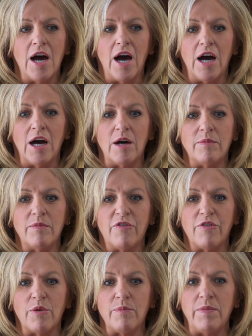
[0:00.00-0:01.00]

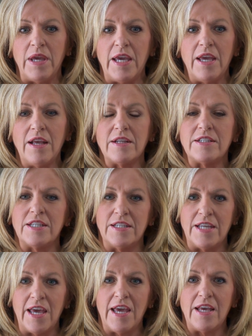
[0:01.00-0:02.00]
For me,
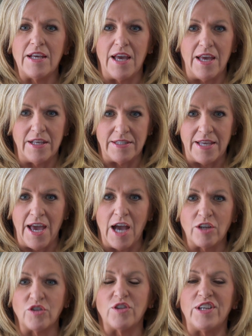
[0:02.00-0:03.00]
today is
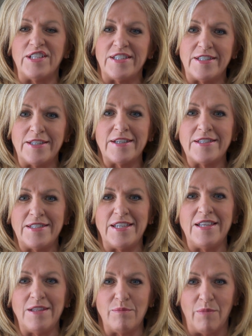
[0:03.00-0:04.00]
actually
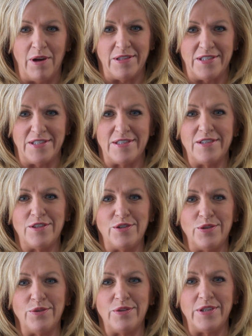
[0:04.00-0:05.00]
16 months
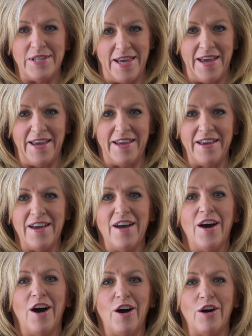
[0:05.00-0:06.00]
to the day
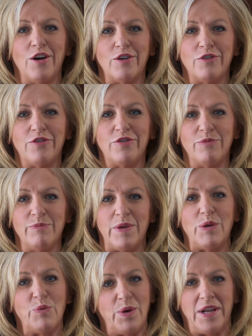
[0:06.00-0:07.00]
of
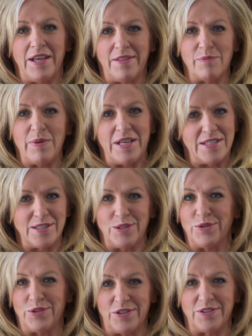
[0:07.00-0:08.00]
me winning The Biggest
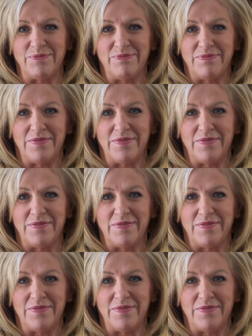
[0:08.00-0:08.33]
Loser,